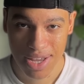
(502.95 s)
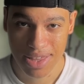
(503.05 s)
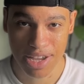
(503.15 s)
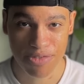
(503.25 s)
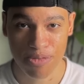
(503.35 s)

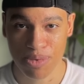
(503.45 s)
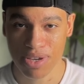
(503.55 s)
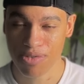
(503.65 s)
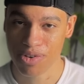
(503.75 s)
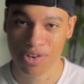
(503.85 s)
Like for
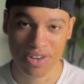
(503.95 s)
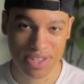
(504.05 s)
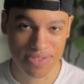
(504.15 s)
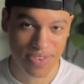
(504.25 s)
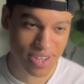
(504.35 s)
me, recording
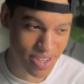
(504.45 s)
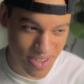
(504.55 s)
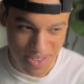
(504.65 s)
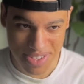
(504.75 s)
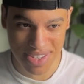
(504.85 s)
these
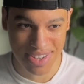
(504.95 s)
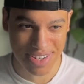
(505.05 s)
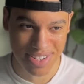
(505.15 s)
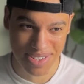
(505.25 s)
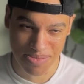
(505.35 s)
videos
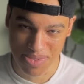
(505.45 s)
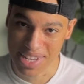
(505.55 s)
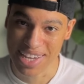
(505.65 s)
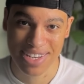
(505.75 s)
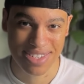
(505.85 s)
and
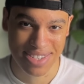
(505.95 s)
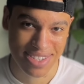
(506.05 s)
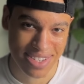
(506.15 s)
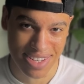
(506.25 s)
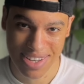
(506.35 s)
staying
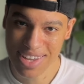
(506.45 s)
consistent.